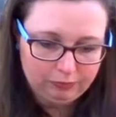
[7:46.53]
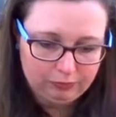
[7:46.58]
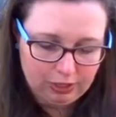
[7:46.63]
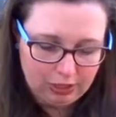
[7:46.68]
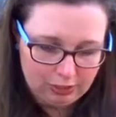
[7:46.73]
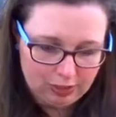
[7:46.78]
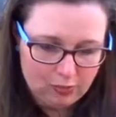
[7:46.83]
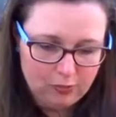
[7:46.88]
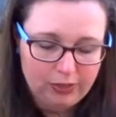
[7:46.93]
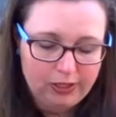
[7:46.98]

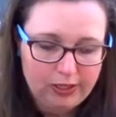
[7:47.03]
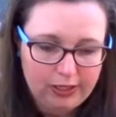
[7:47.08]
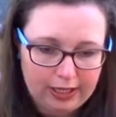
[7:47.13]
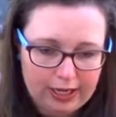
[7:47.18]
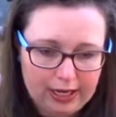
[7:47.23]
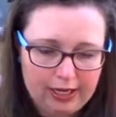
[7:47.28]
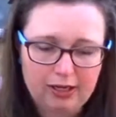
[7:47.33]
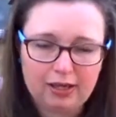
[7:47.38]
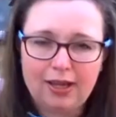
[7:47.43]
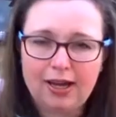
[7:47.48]
I'd spin it
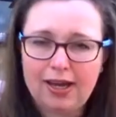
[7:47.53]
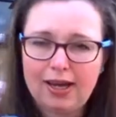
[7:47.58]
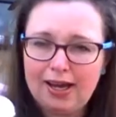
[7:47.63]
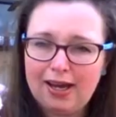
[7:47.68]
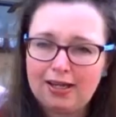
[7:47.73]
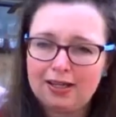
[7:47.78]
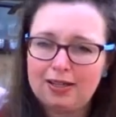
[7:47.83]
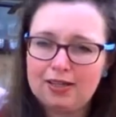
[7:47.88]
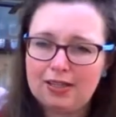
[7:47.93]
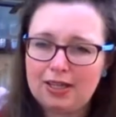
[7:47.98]
again,
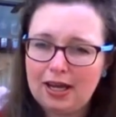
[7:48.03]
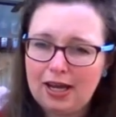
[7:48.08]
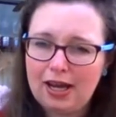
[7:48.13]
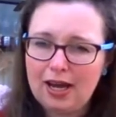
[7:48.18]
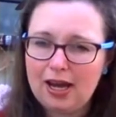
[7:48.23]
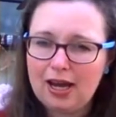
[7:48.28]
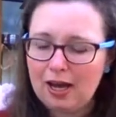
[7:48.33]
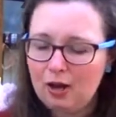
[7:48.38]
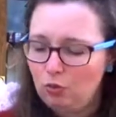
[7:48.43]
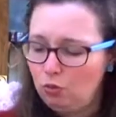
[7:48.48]
and
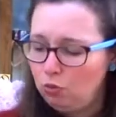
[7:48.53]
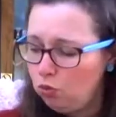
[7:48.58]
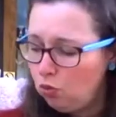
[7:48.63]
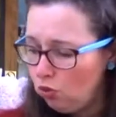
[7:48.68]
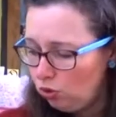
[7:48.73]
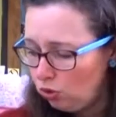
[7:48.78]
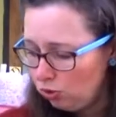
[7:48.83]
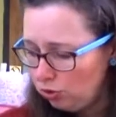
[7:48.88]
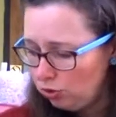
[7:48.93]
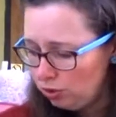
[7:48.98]
I
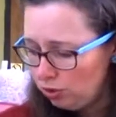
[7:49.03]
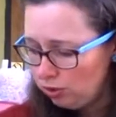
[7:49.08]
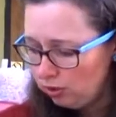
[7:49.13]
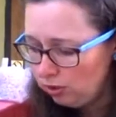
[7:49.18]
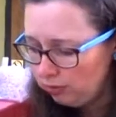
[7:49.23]
would